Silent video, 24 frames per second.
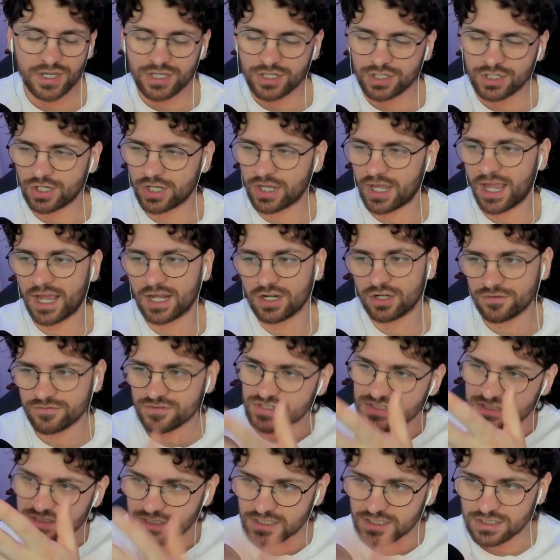You know, and
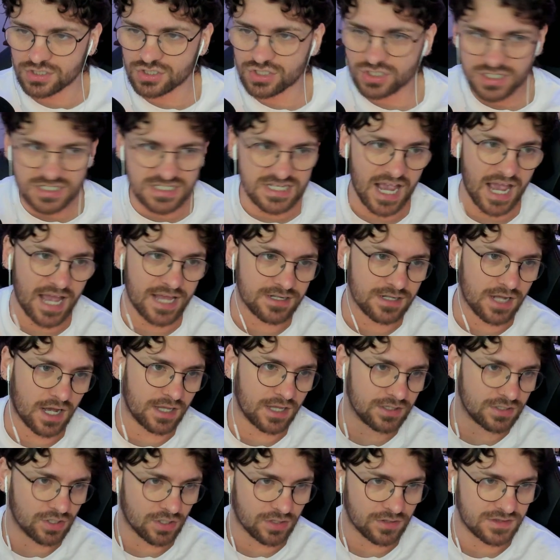obviously she's had,
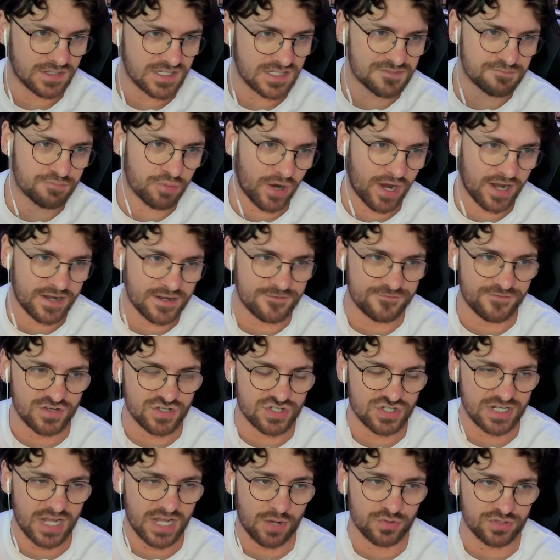you know, this brand
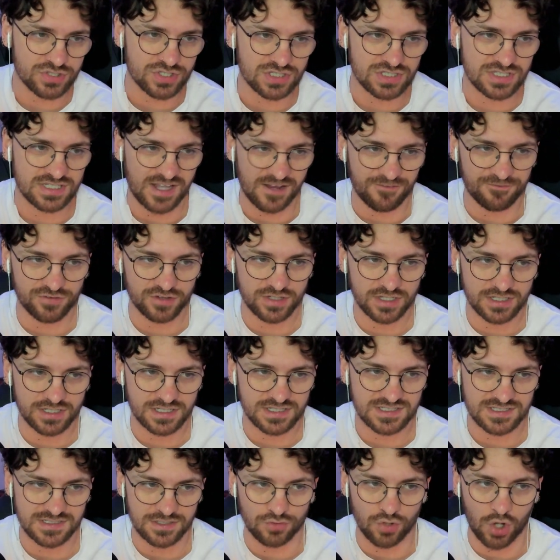adventure now, which is definitely gonna
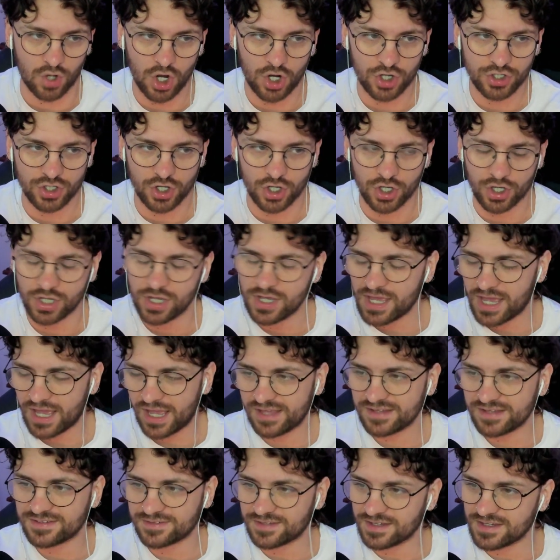still earn her
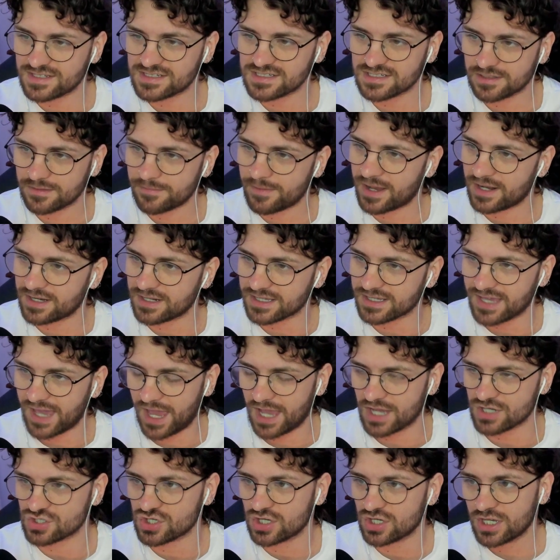a decent amount of
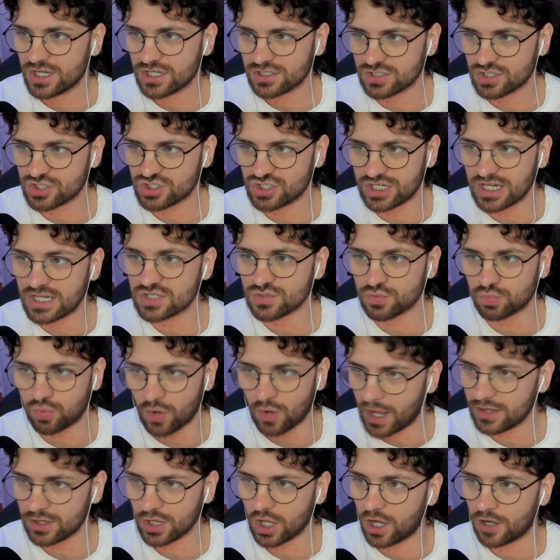cash. So she's
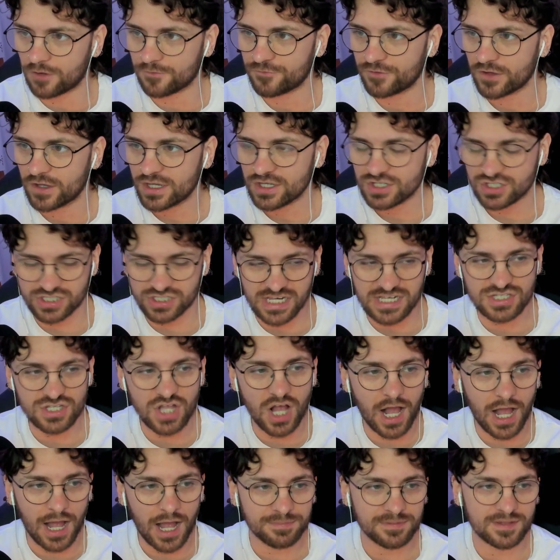well off. She's
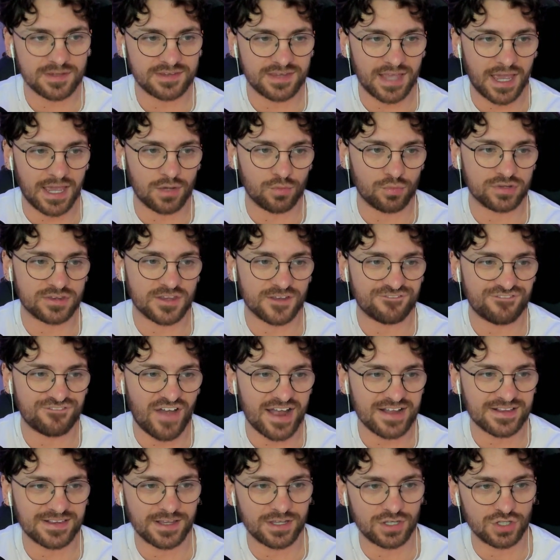not up to date with the
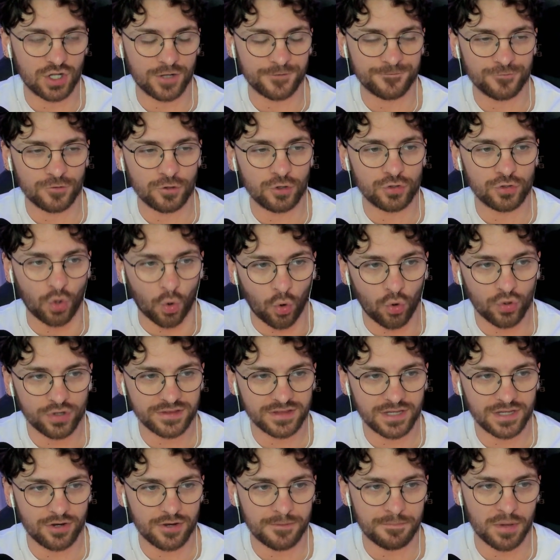fact that, you know, for an
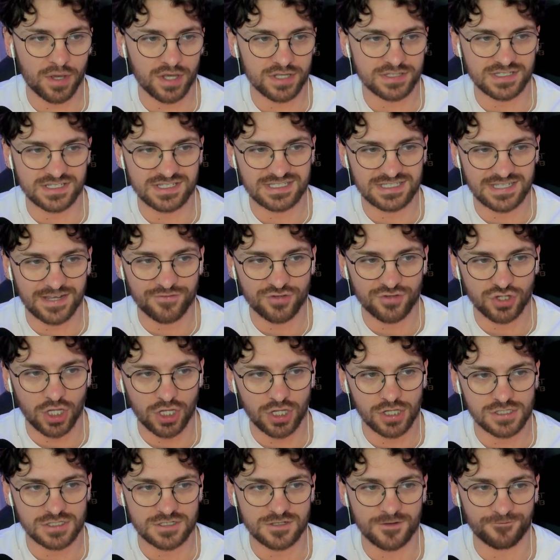ordinary person, seven
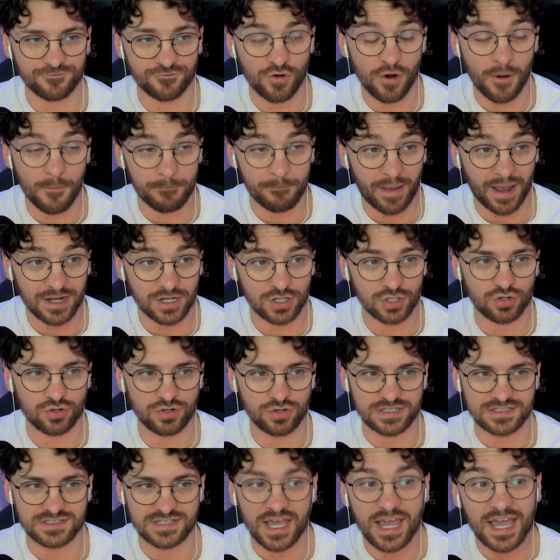dollars for a bag of
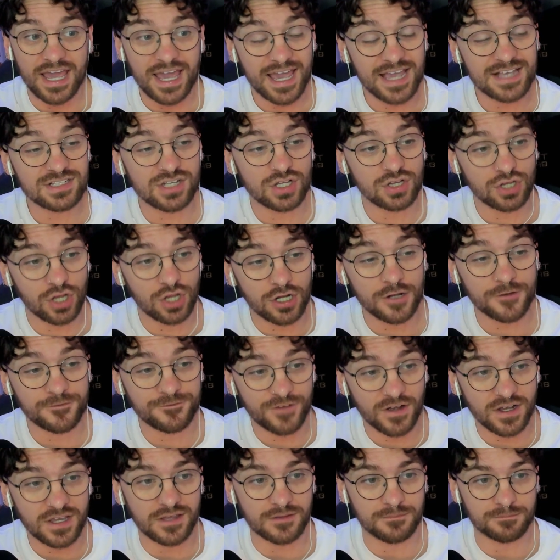cookies is a lot of
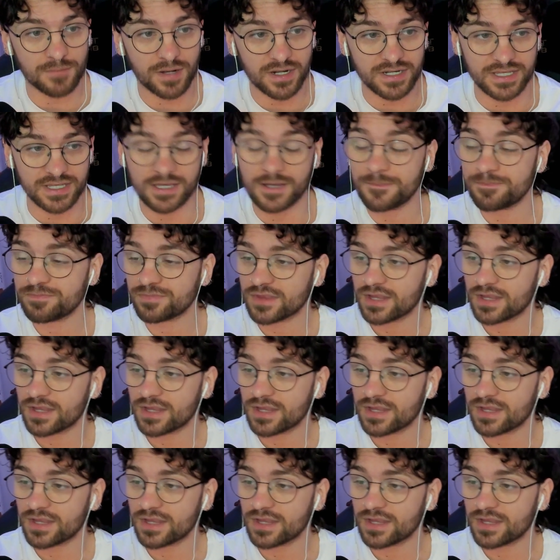fucking money.